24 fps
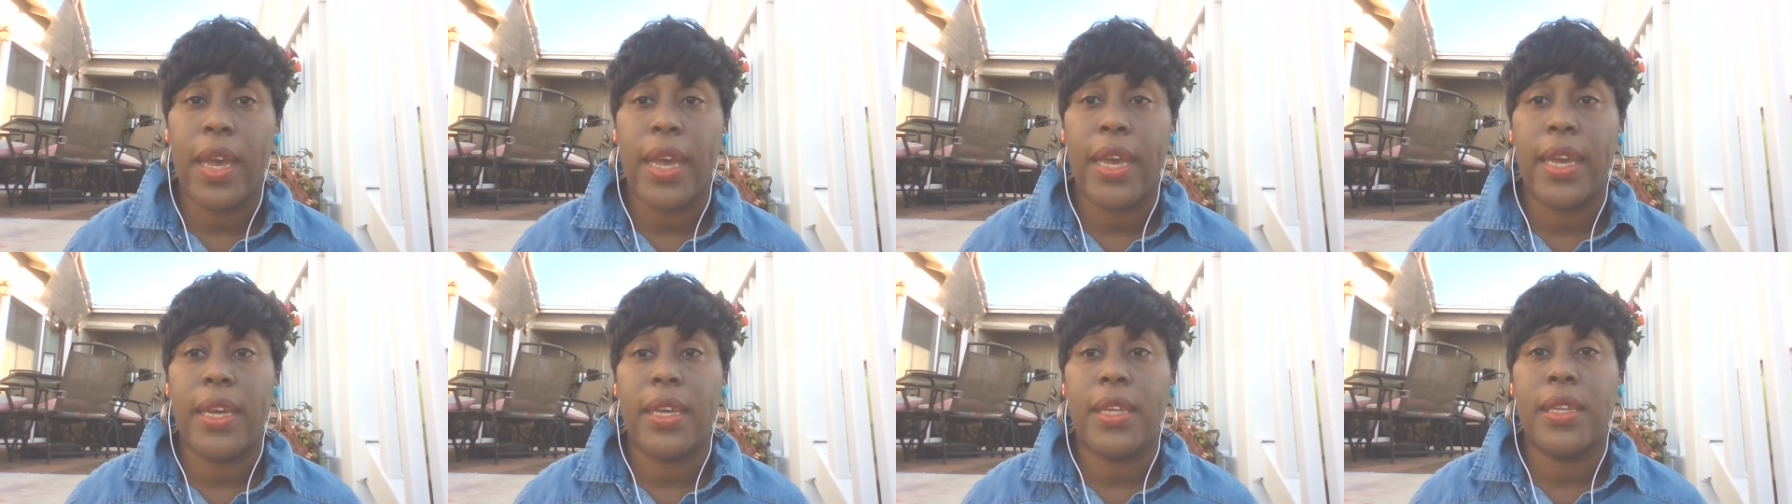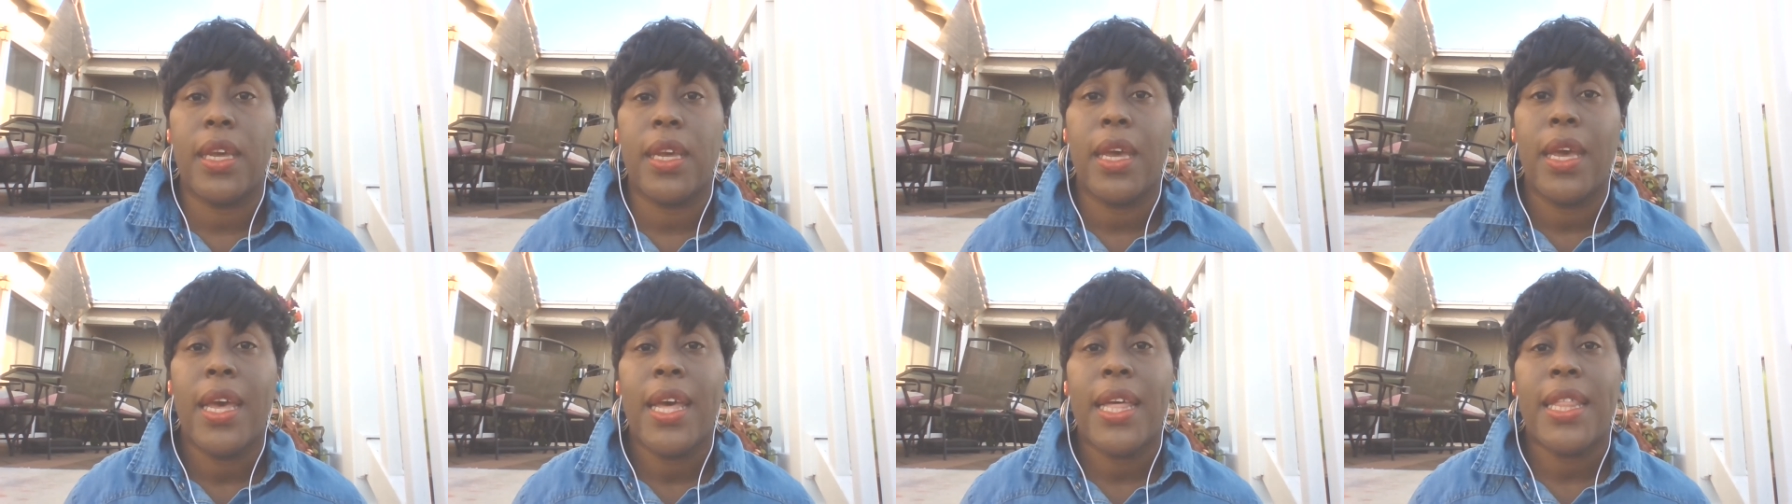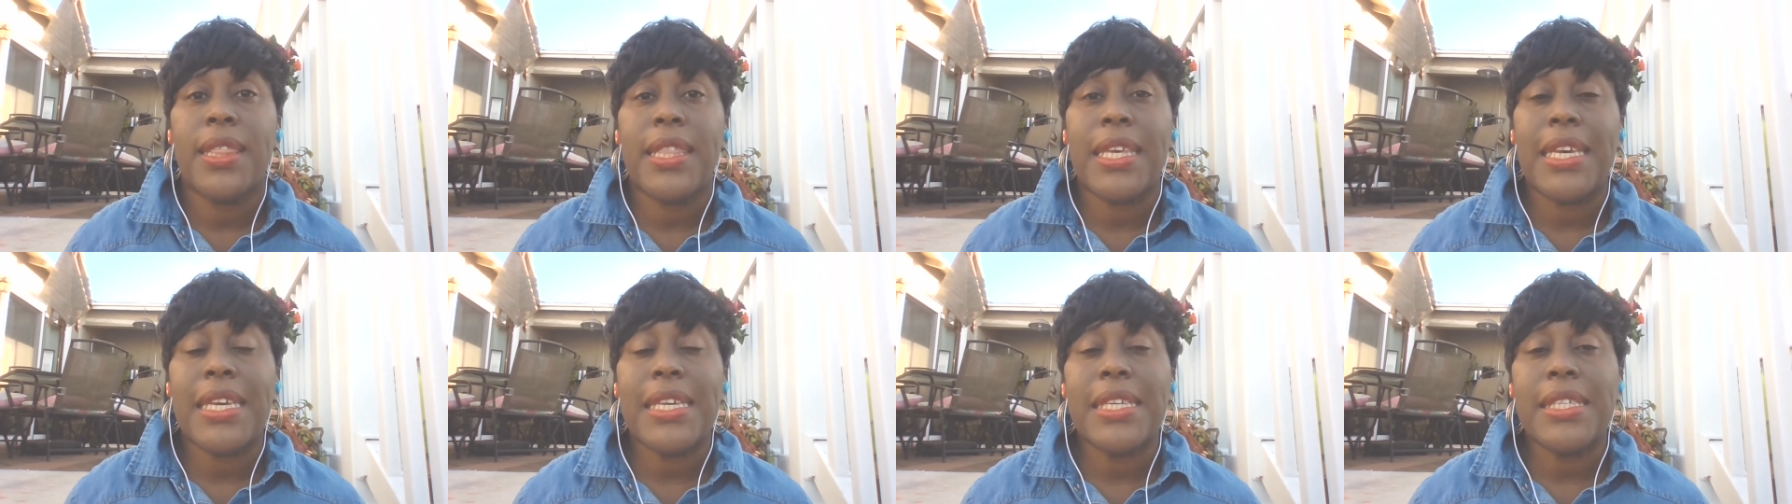And
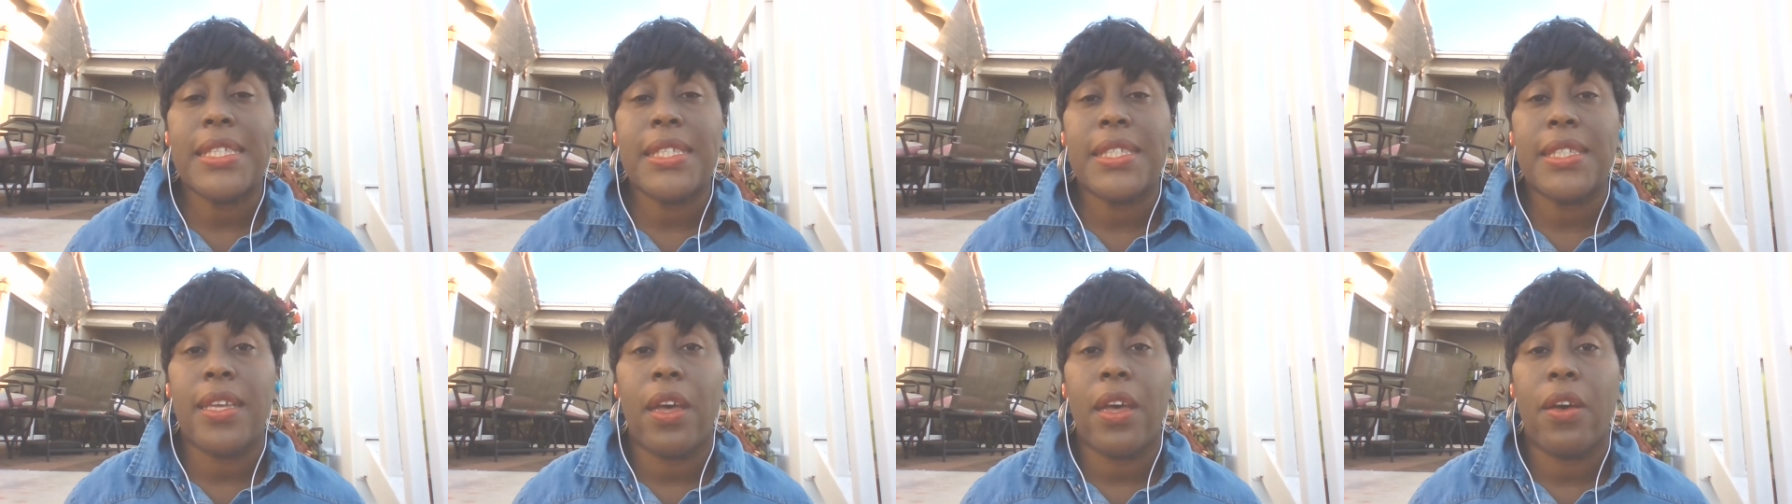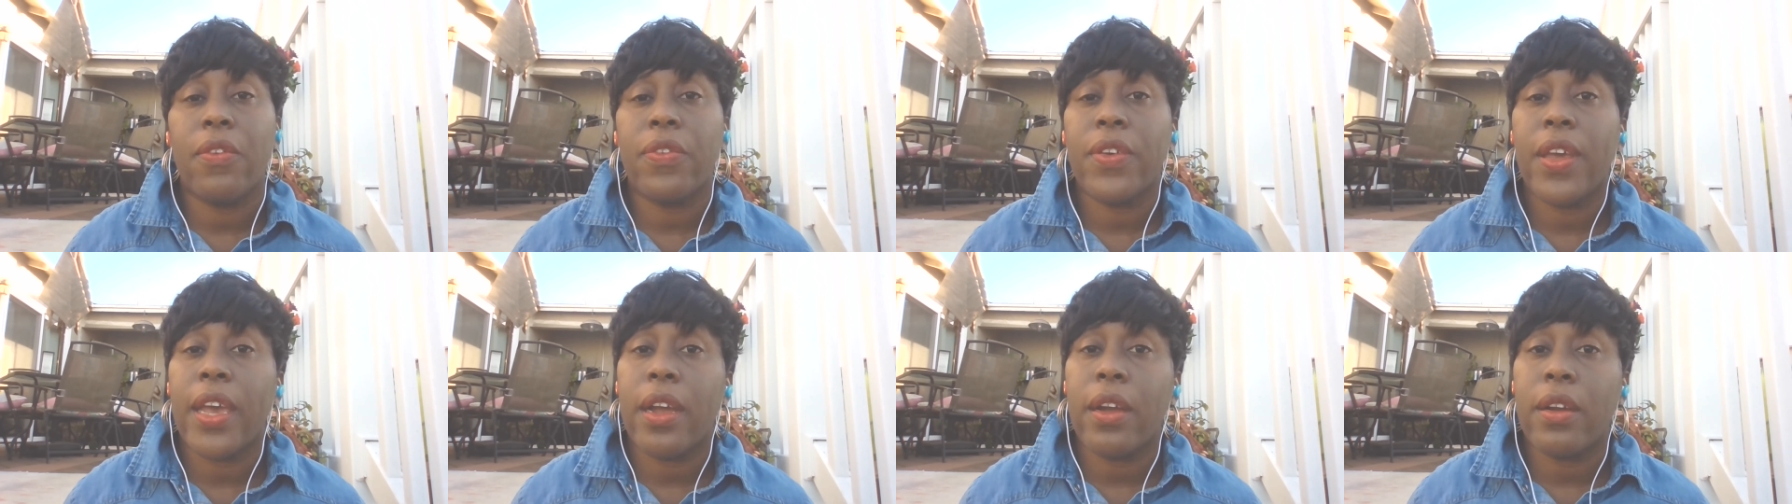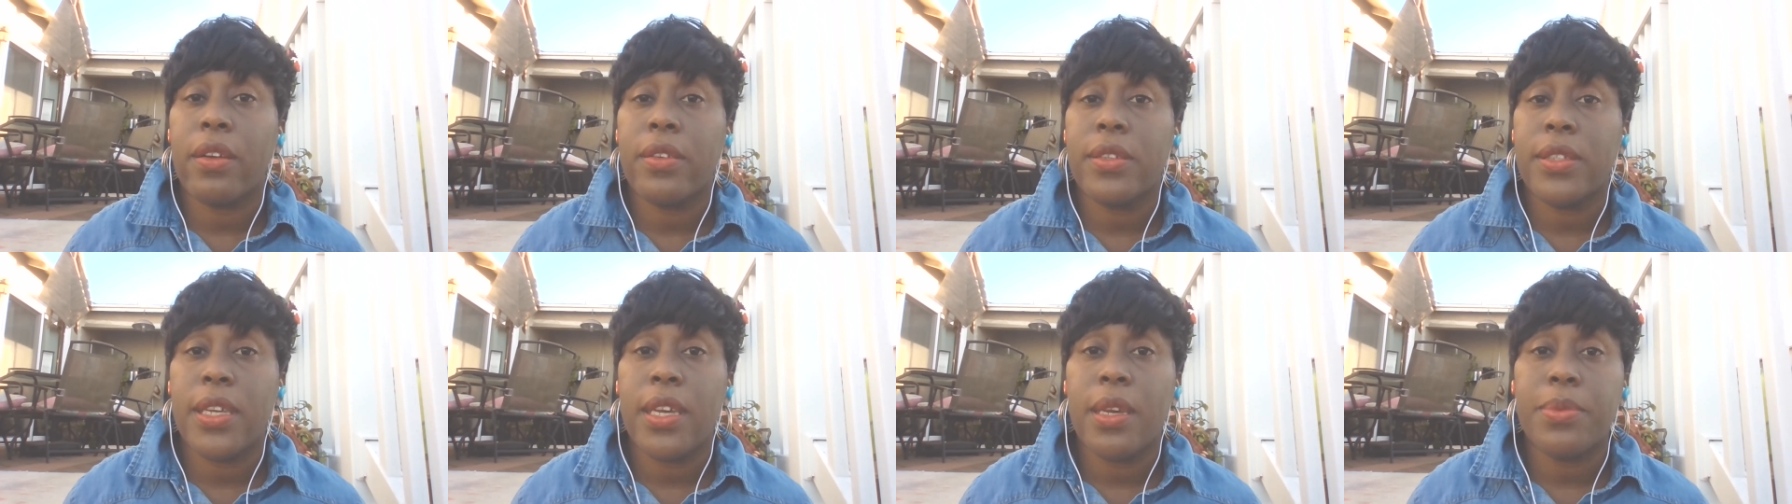these
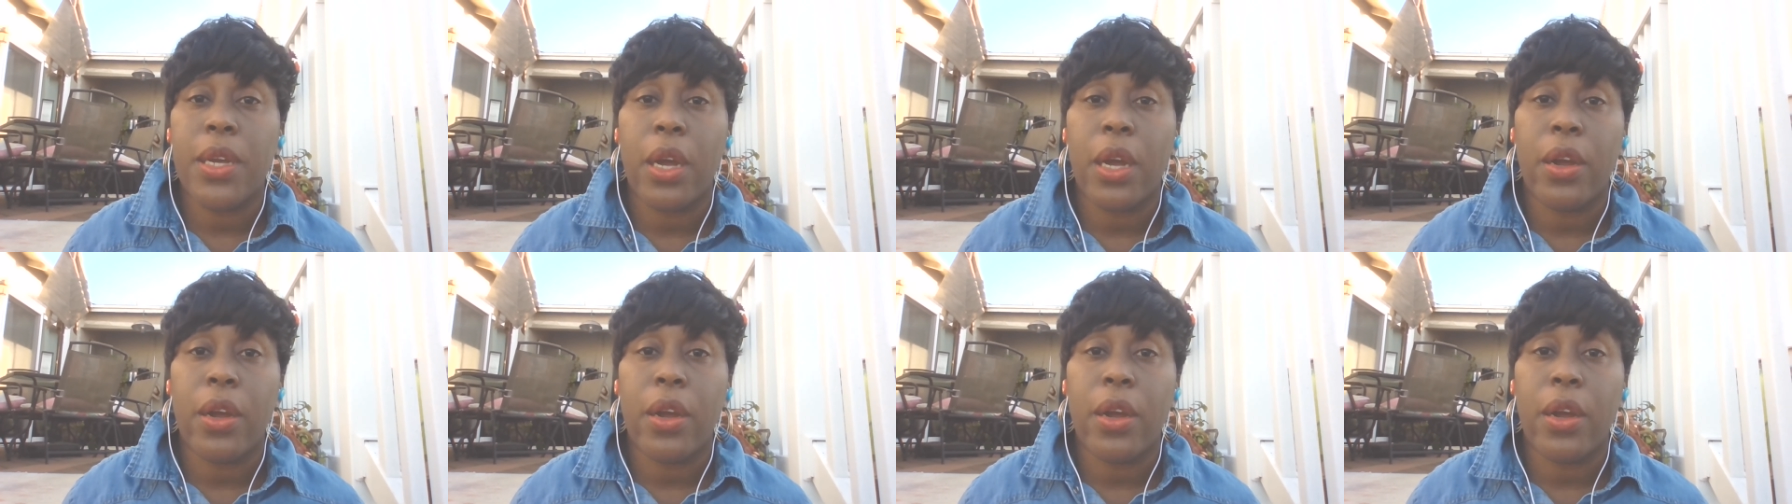self-care tips